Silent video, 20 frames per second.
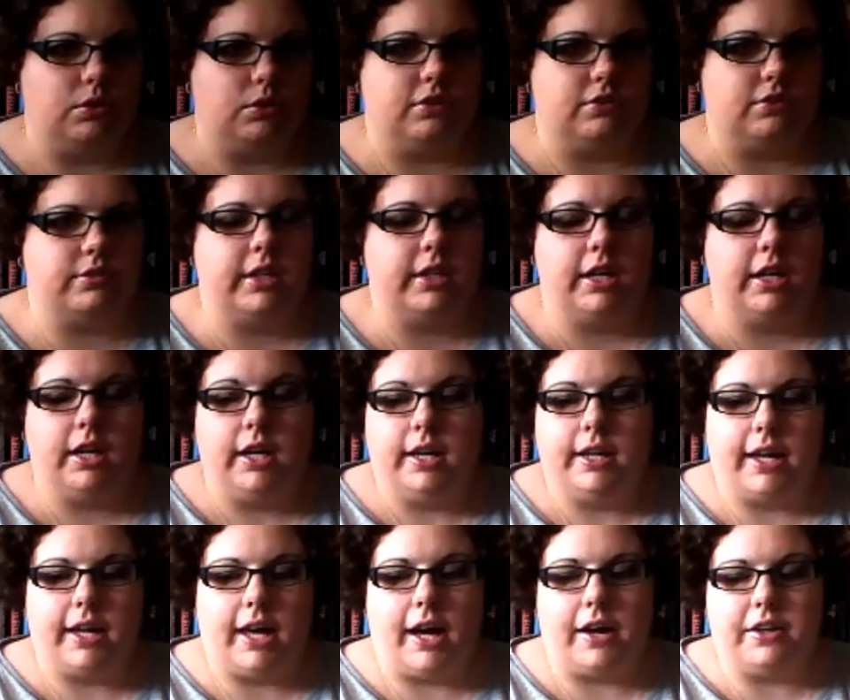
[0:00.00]
of
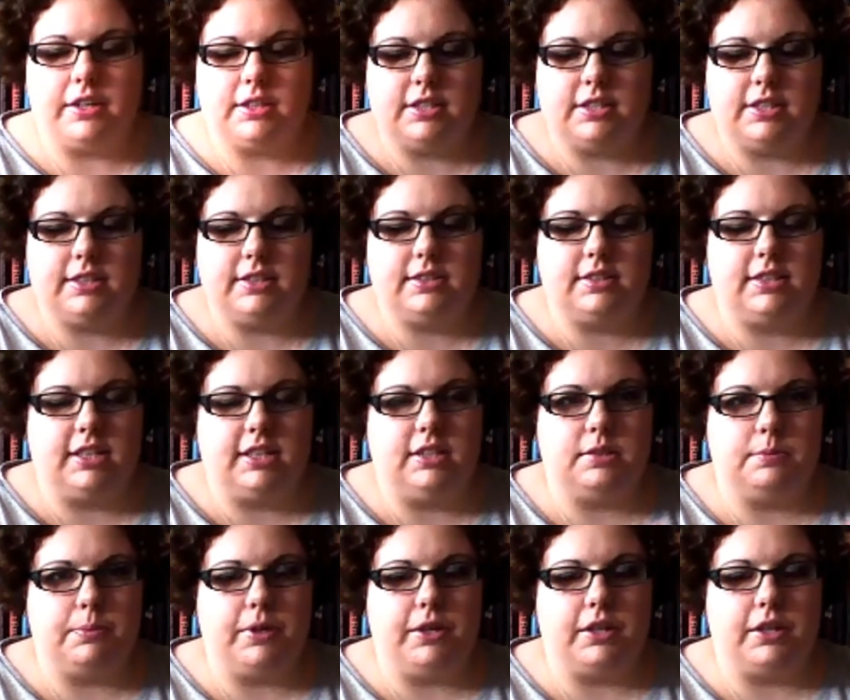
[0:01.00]
characters each
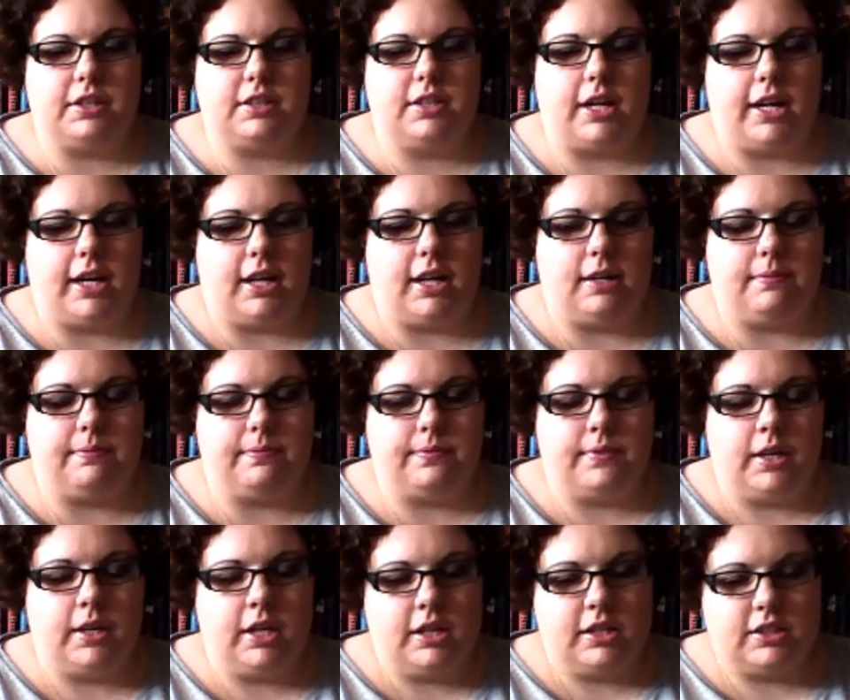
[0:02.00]
book.
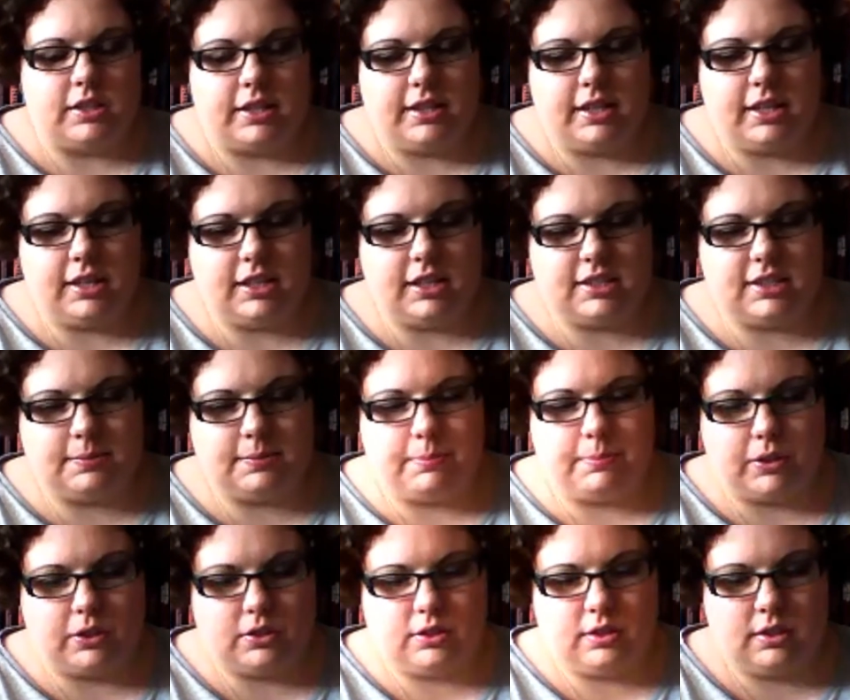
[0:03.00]
So I think this is book